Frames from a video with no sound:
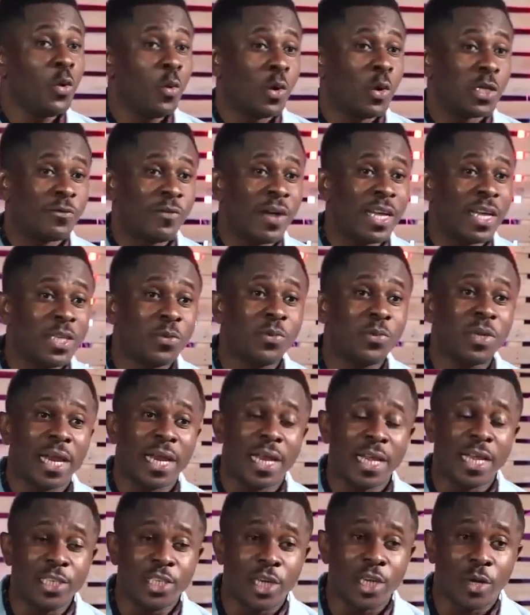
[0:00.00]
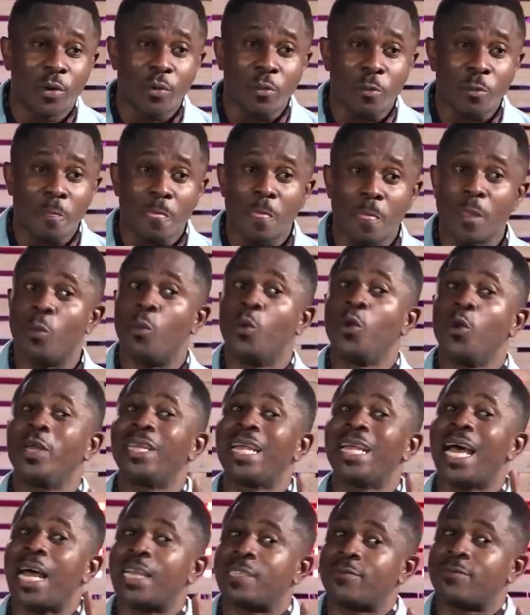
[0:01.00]
know he was fighting with an angel, he would
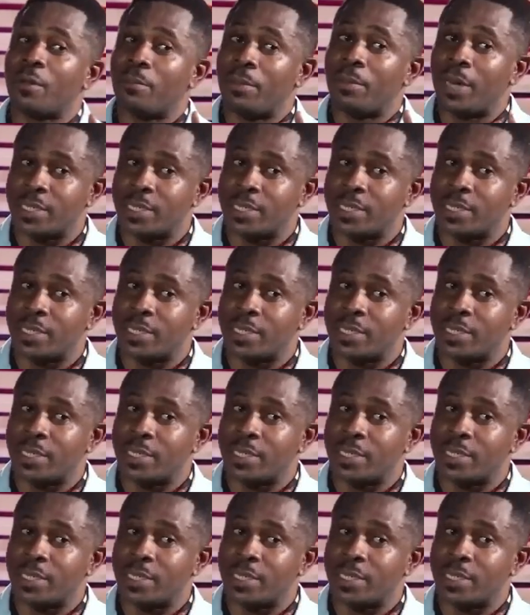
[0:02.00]
not ask for